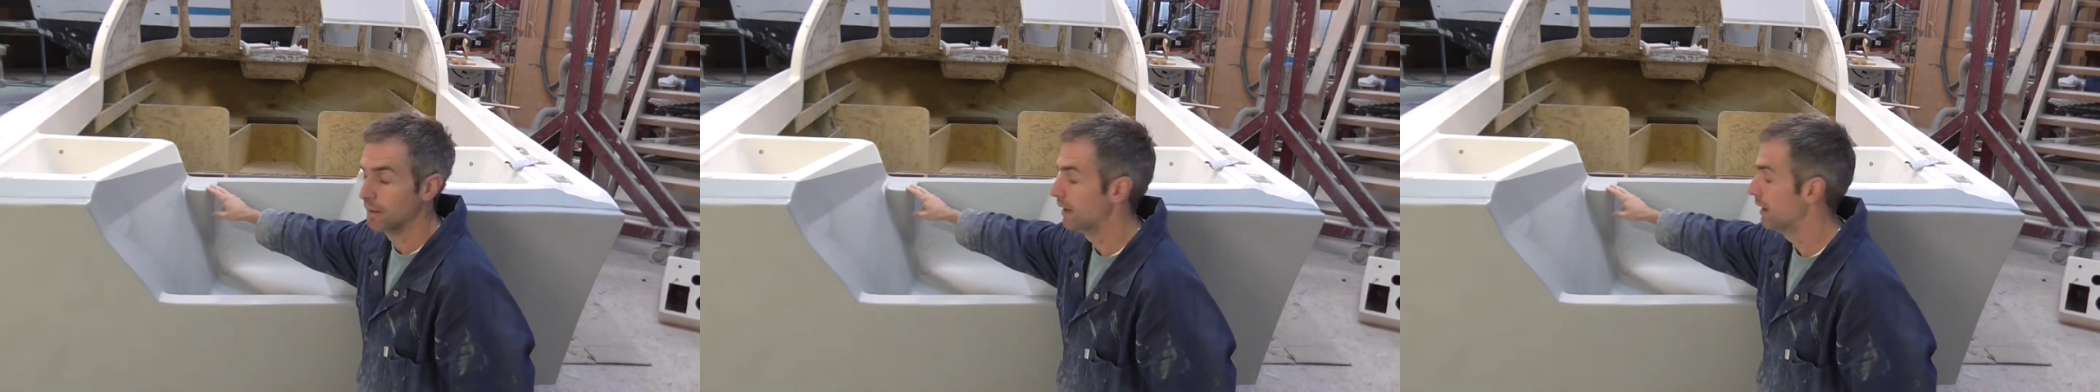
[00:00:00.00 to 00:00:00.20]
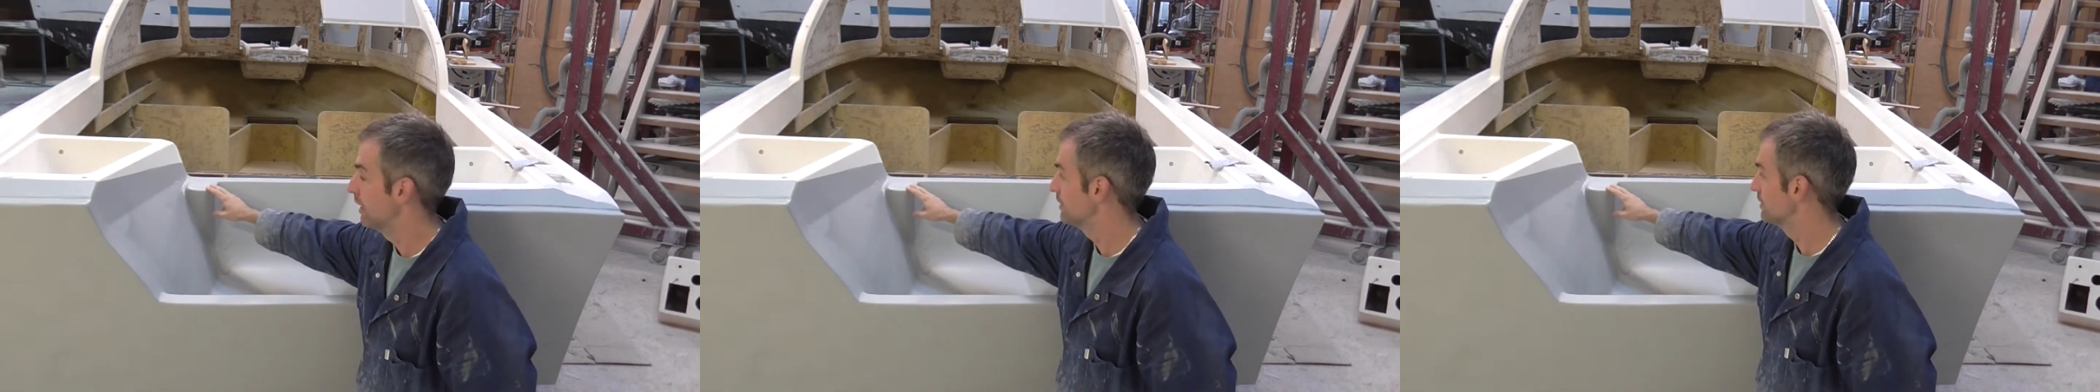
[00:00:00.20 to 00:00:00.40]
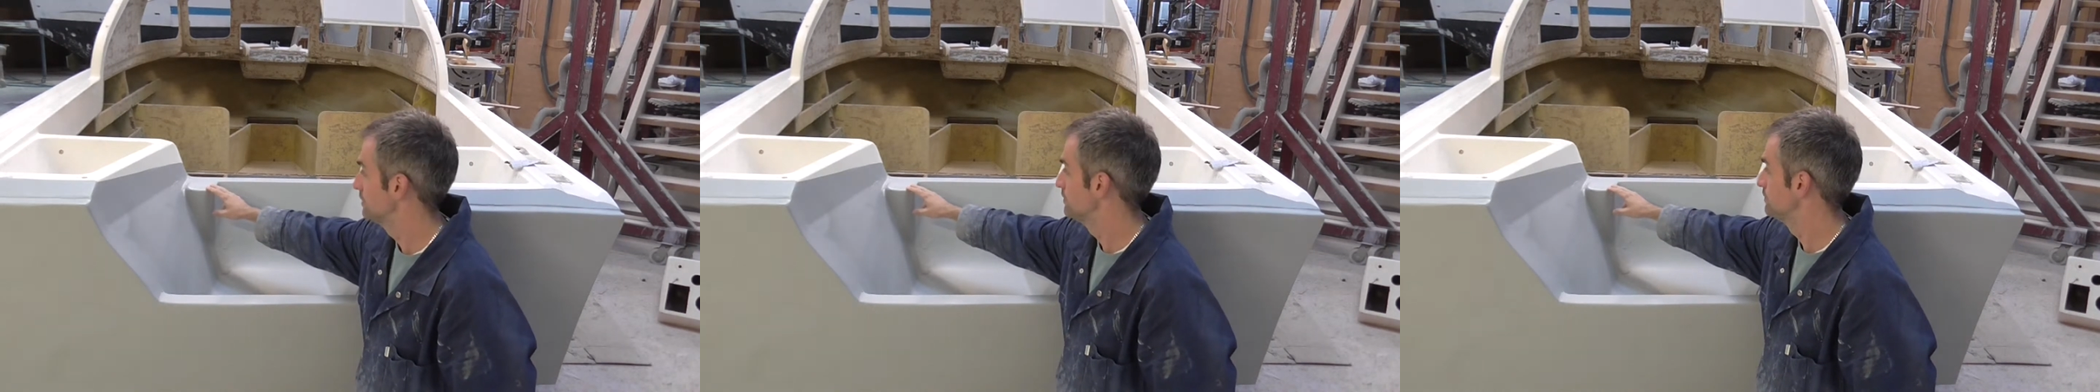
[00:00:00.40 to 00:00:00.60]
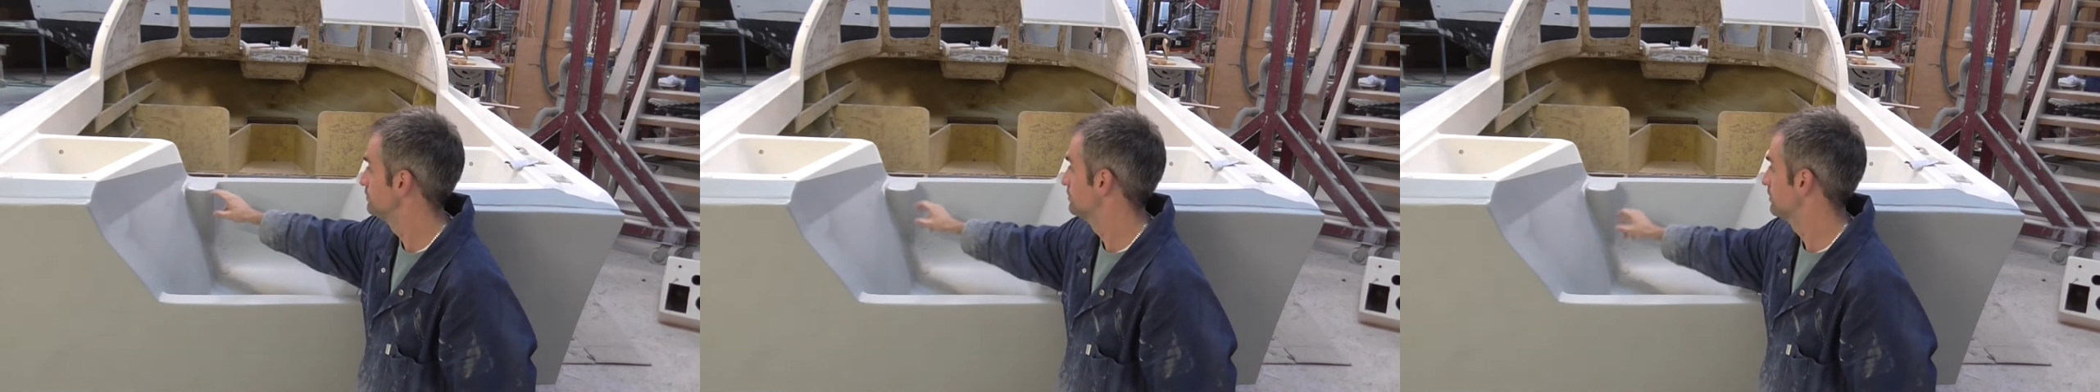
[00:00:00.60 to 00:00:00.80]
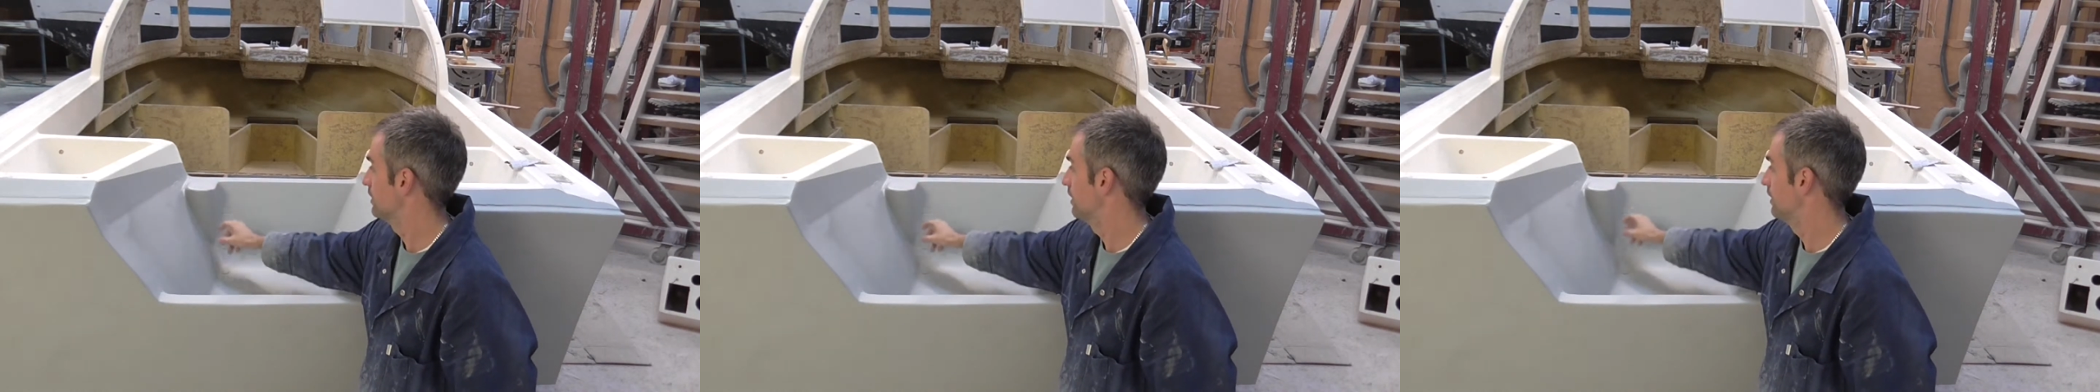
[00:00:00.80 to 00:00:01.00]
part,
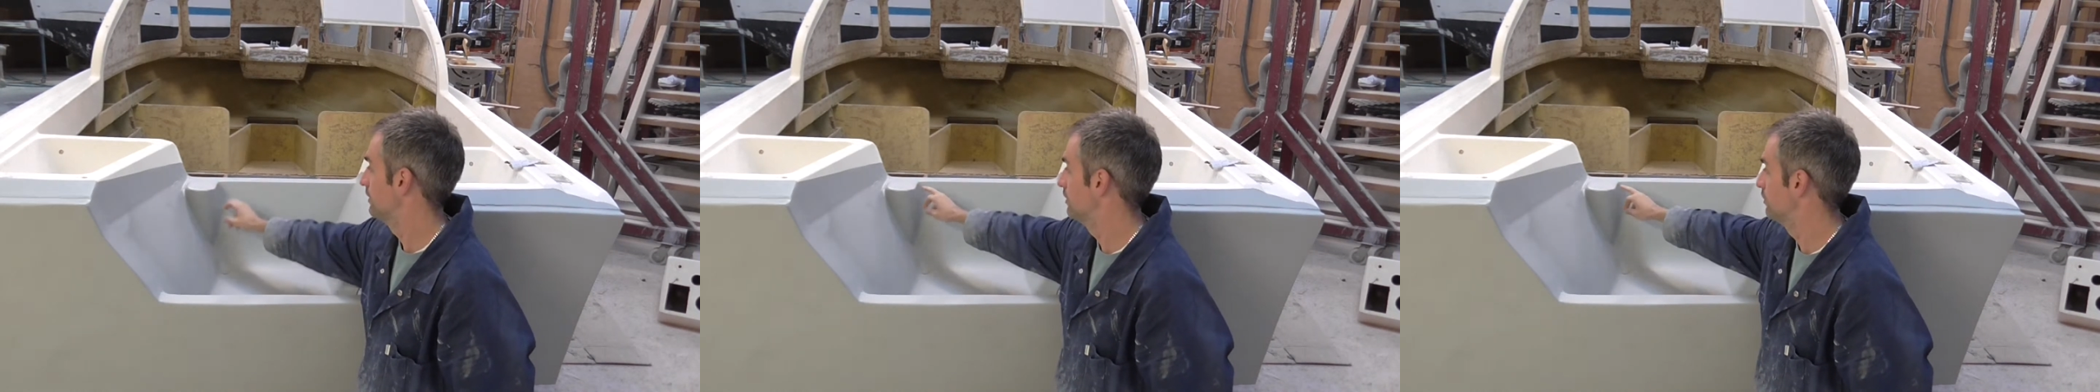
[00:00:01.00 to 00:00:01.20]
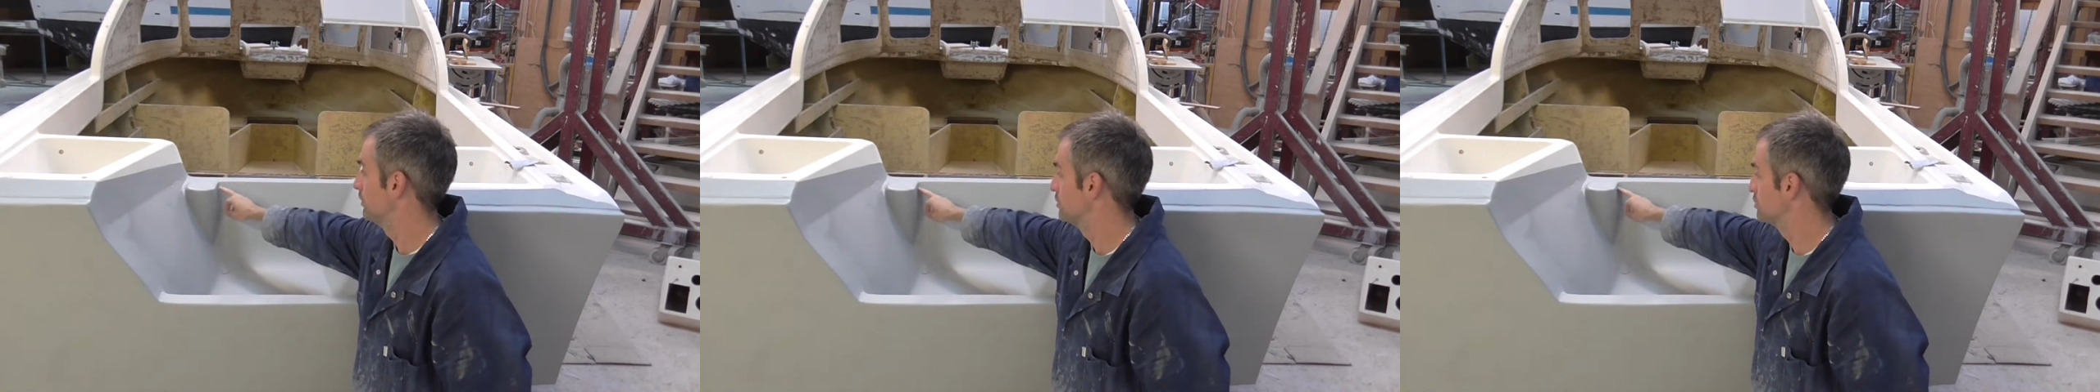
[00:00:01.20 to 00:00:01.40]
and then